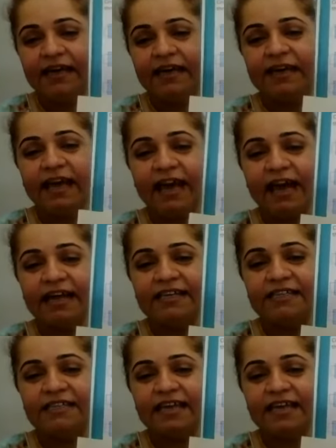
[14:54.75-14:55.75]

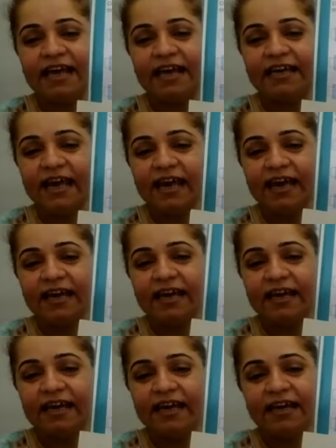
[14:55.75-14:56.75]
K-I-C-K, kick.
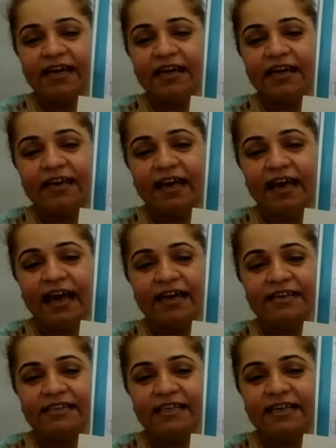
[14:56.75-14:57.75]

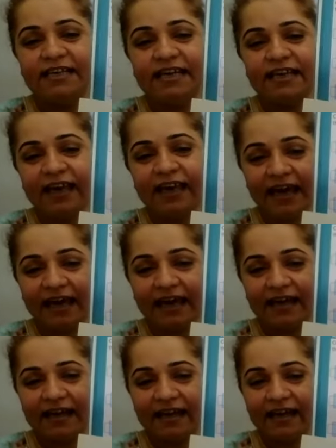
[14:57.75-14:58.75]
K-I-C-K, kick.
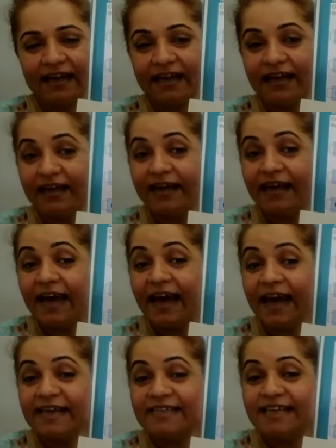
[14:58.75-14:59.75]

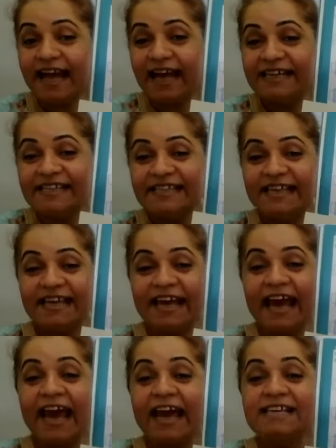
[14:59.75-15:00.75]

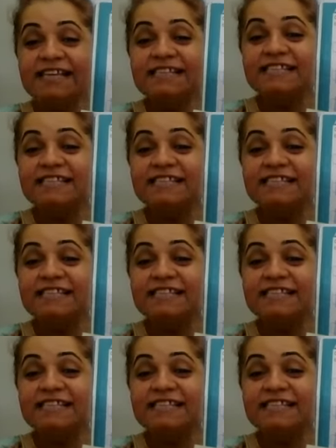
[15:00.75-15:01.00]
S-I-C-K,